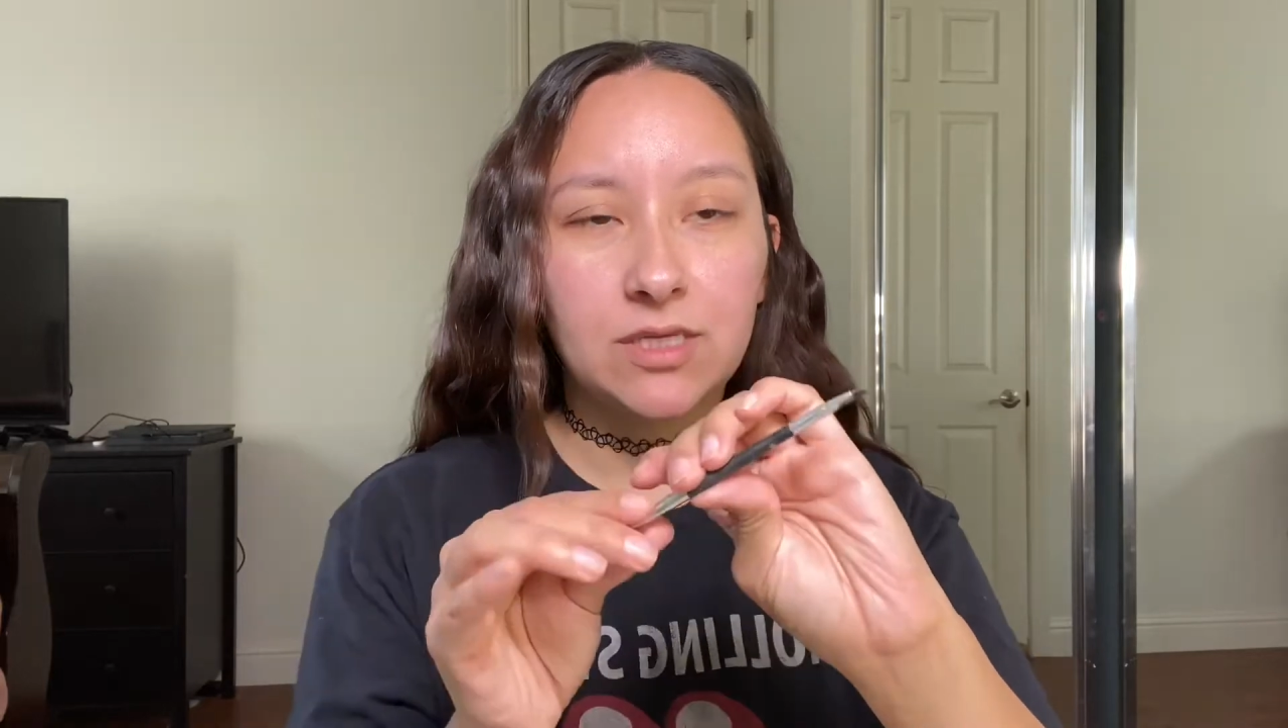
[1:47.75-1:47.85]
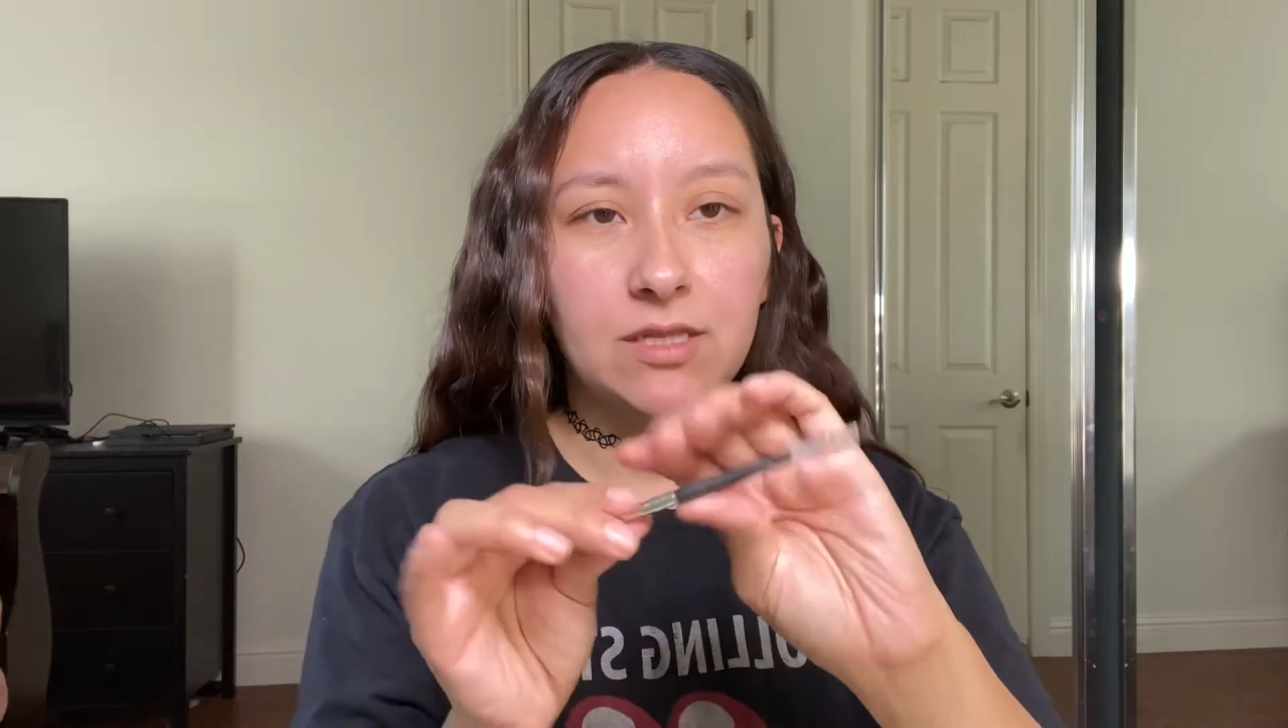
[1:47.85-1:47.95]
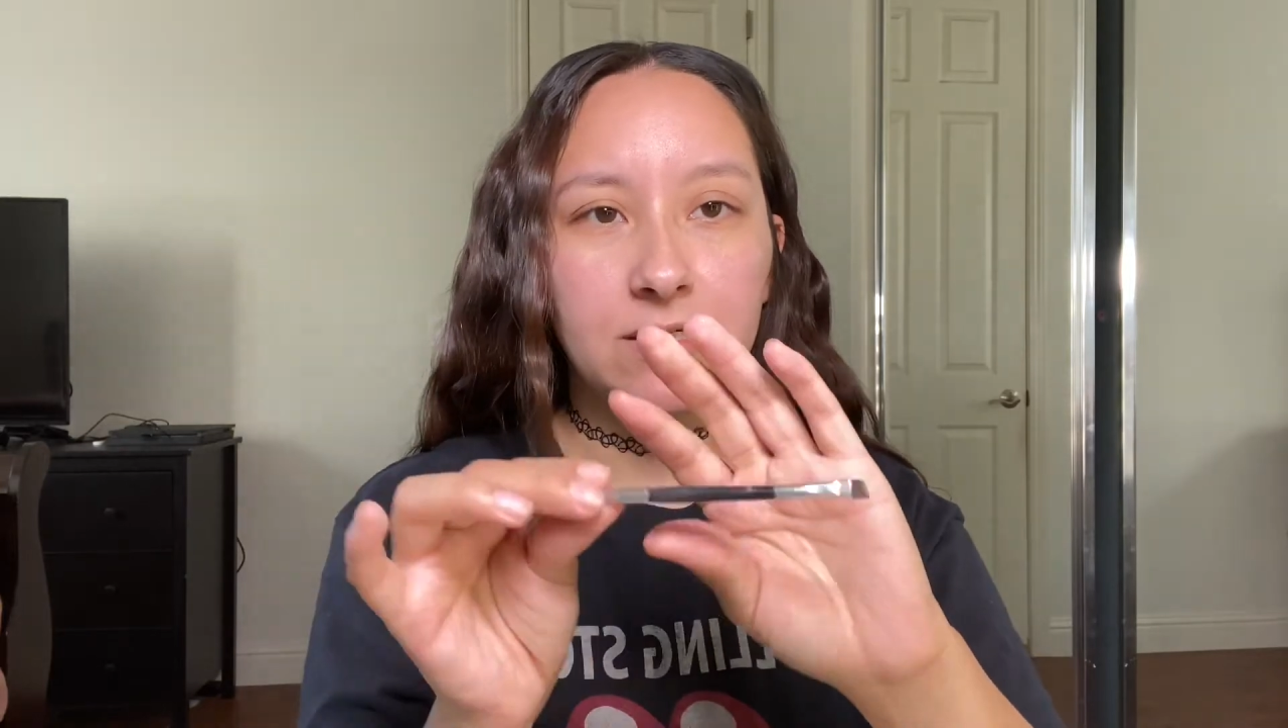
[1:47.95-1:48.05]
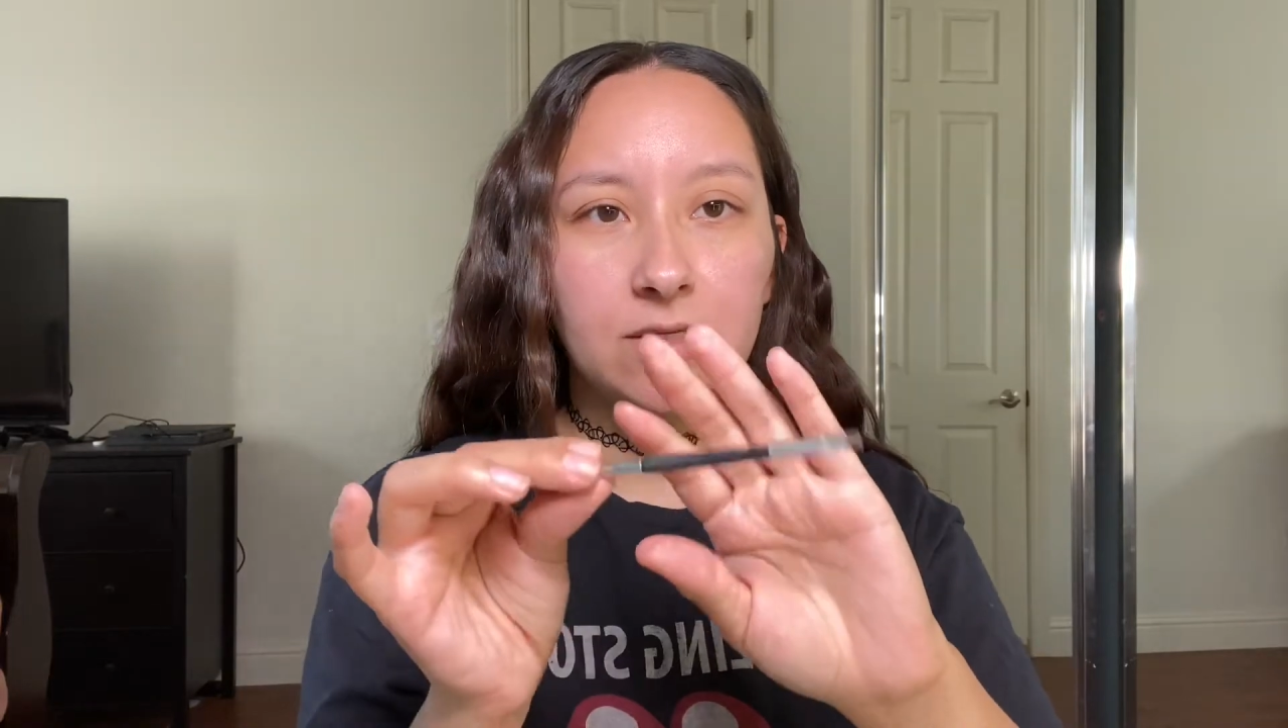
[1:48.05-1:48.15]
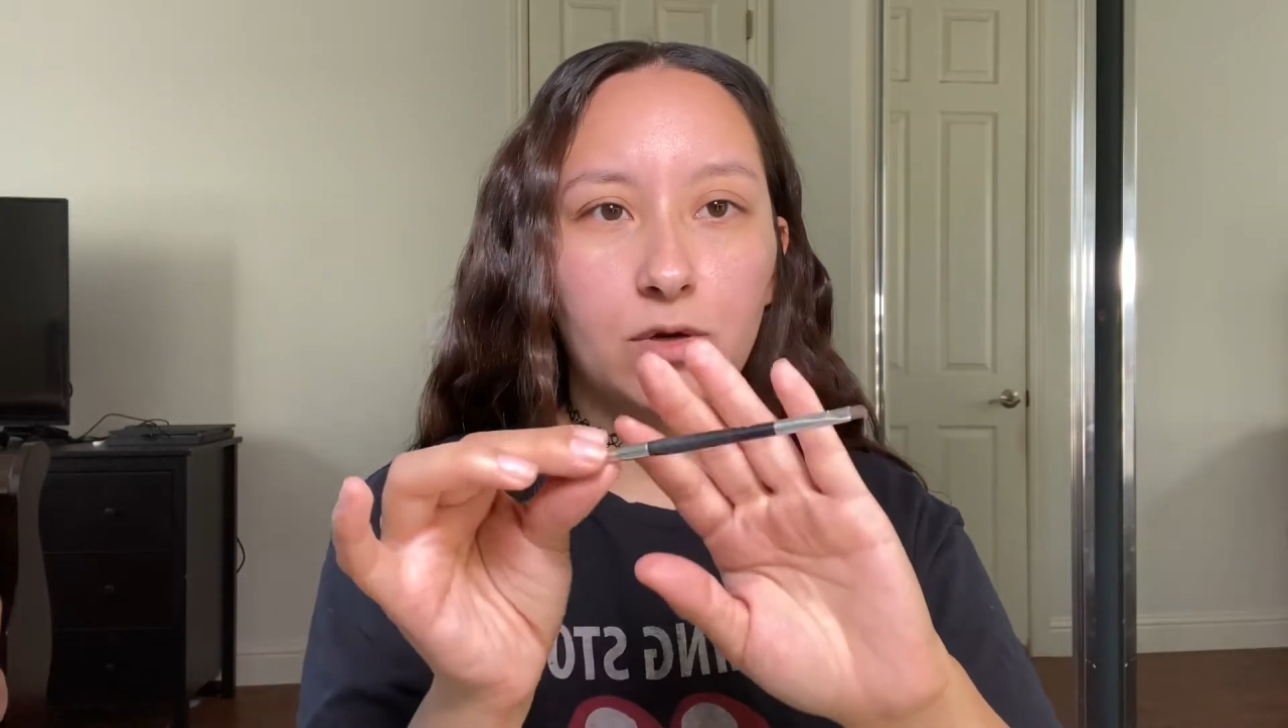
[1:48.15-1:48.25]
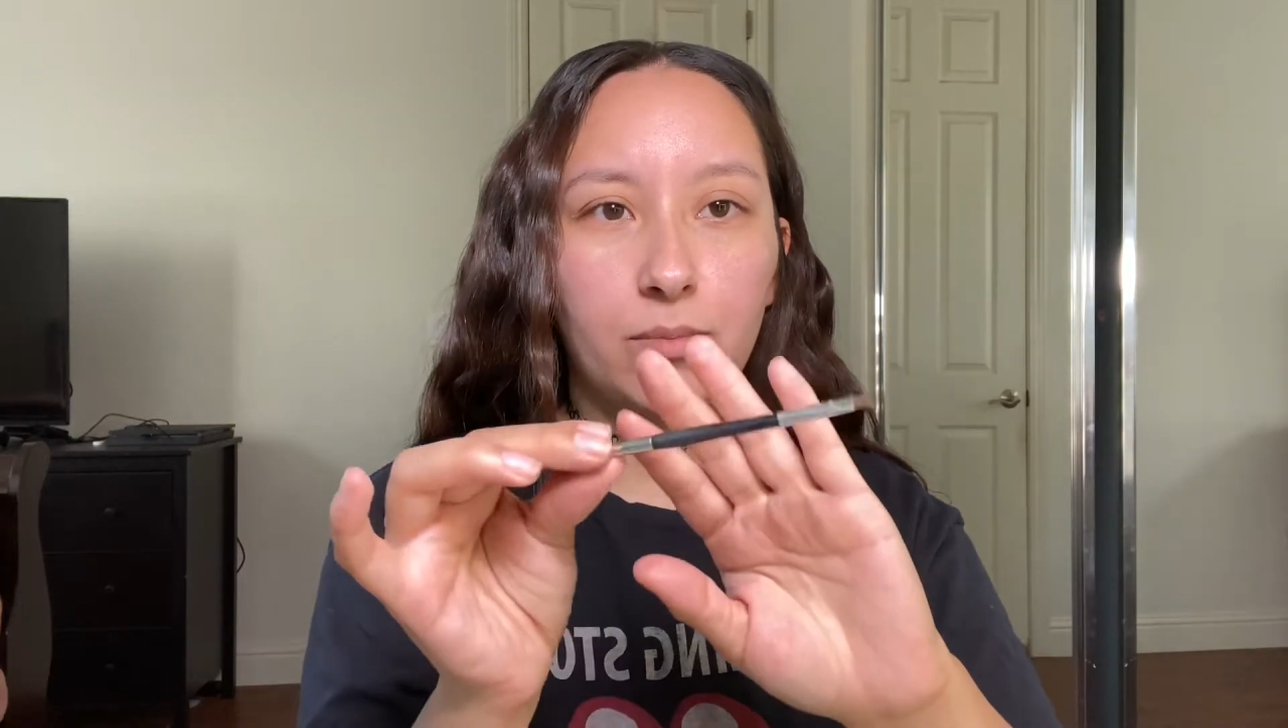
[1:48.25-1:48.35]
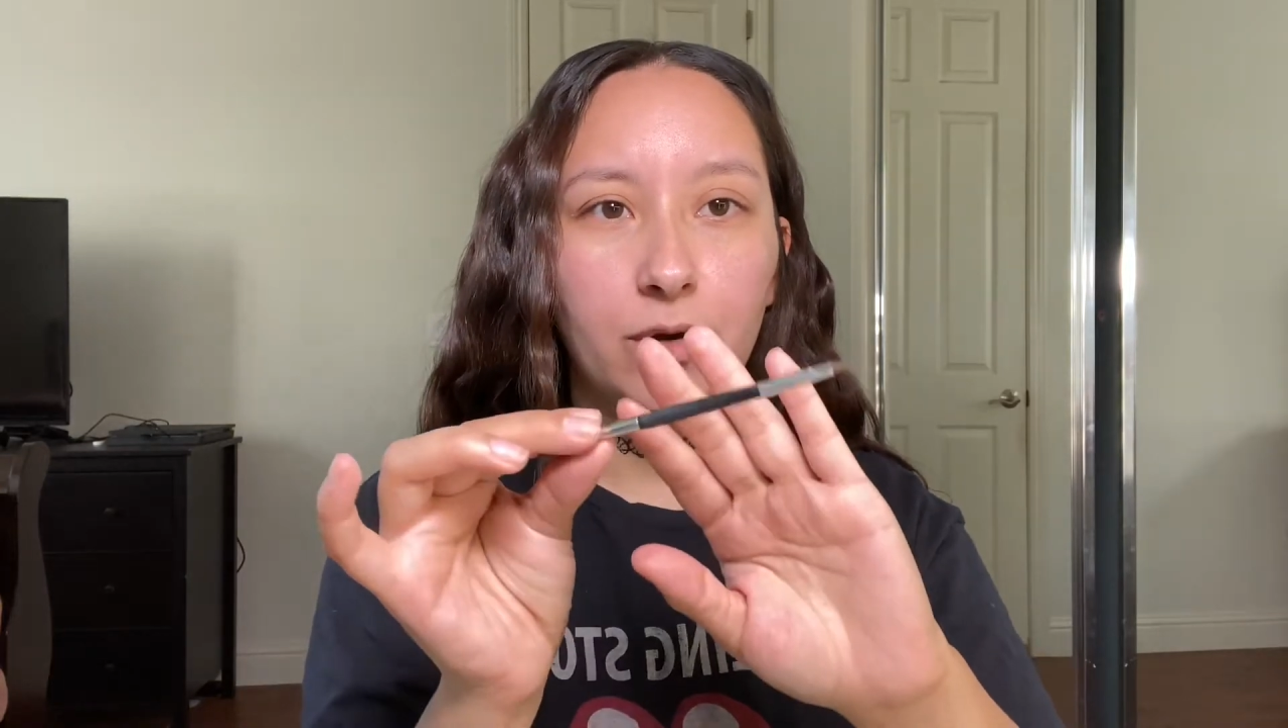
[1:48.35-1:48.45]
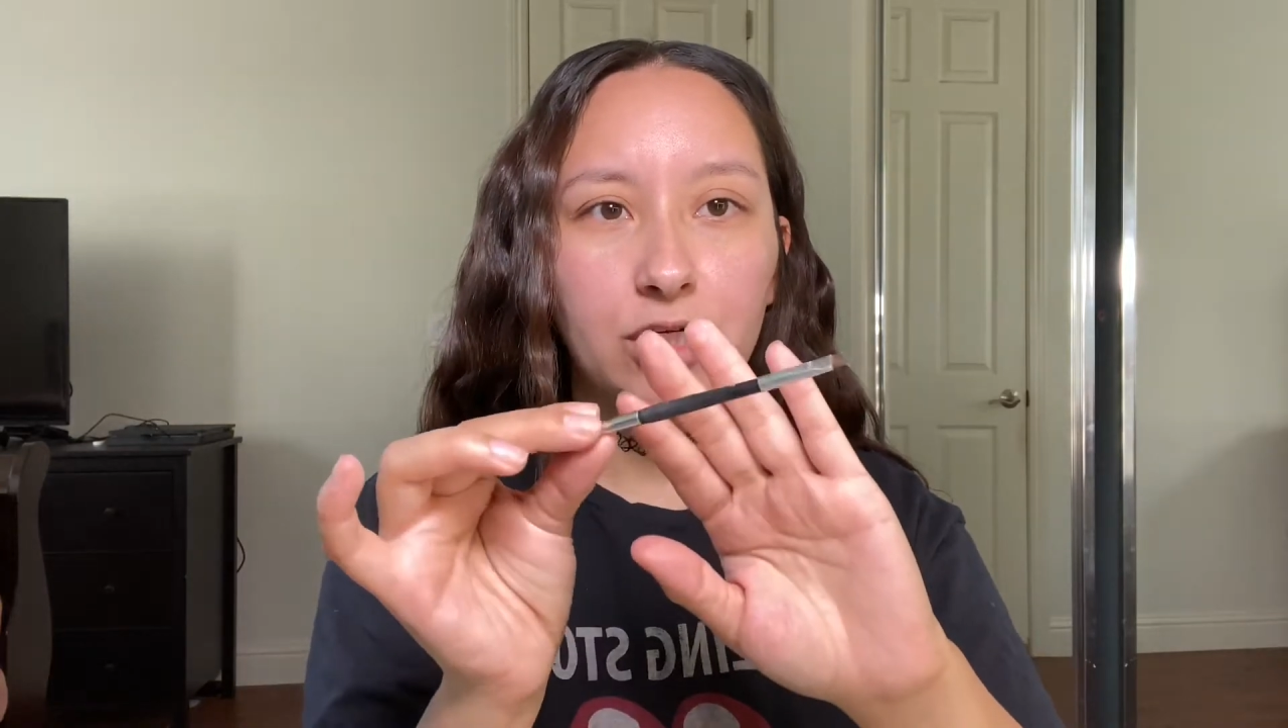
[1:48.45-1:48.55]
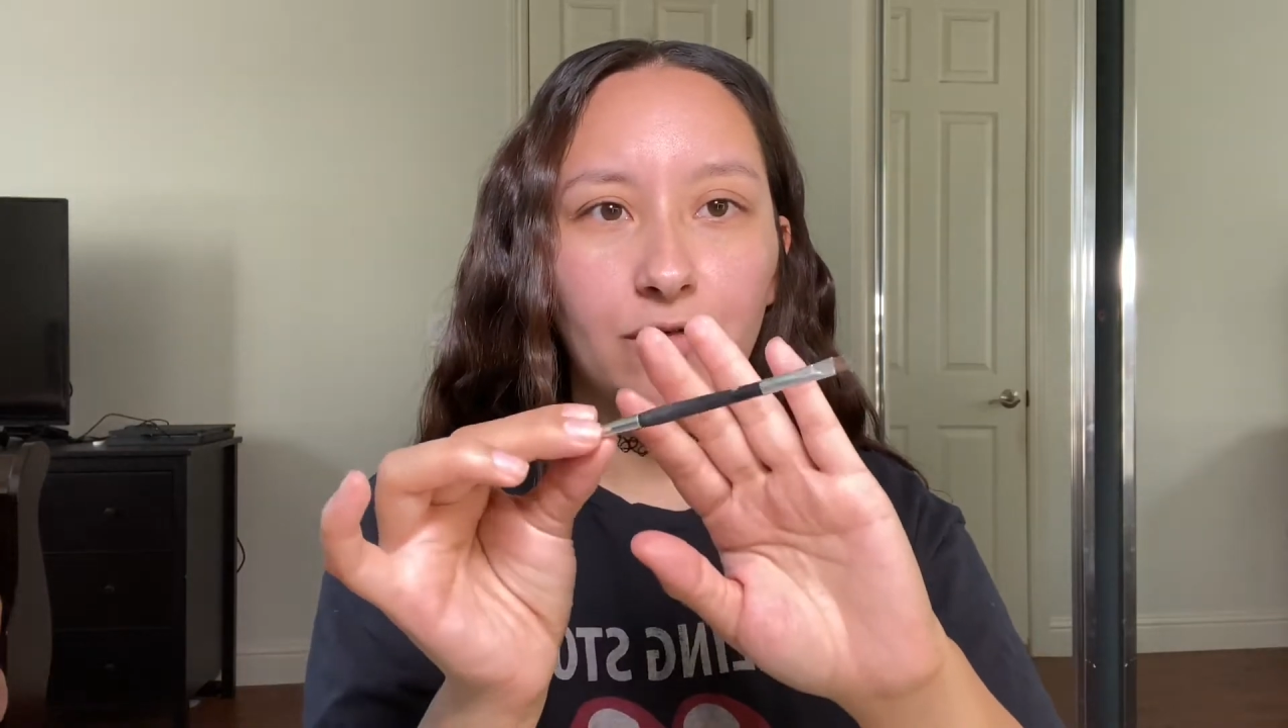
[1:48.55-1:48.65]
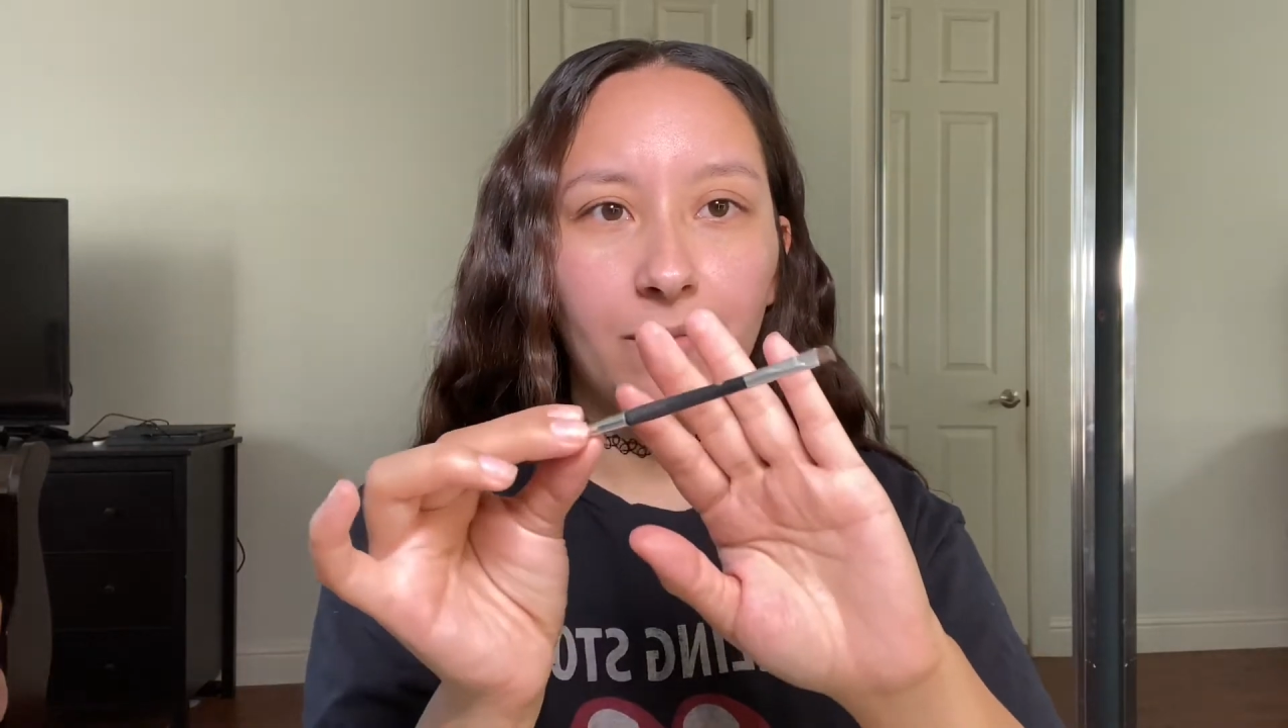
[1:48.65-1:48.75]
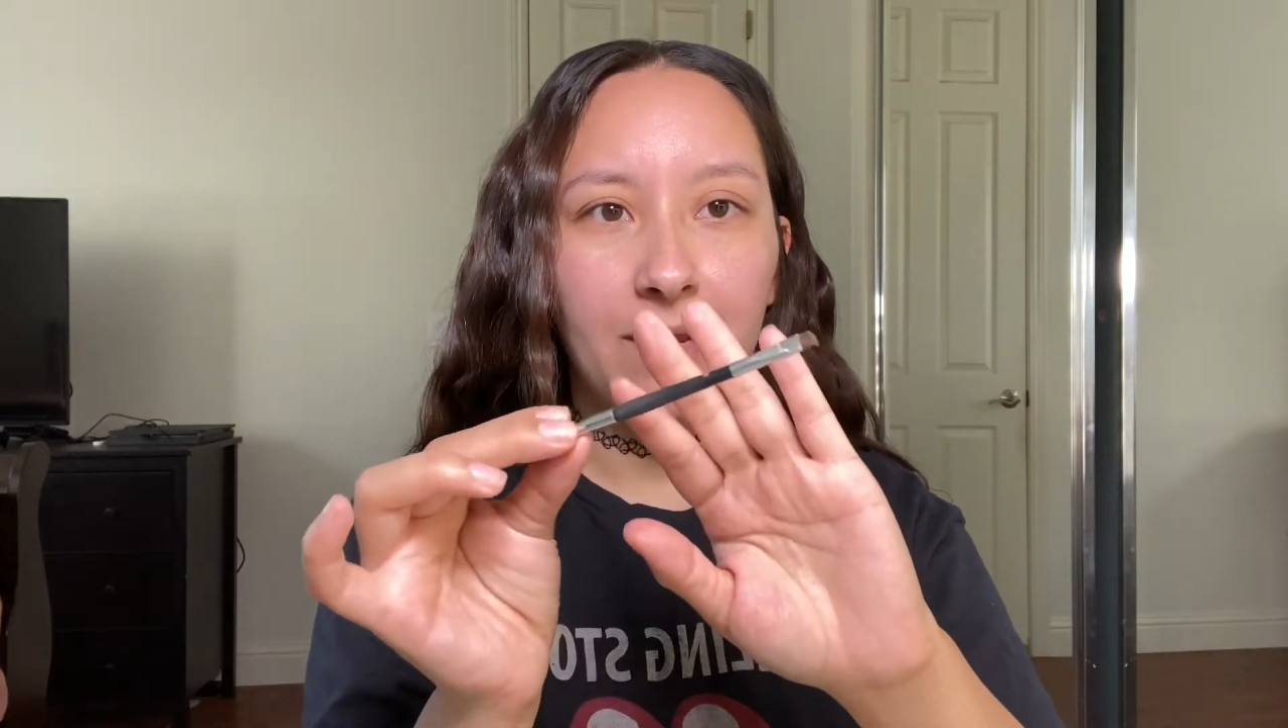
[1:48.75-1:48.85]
this little brush from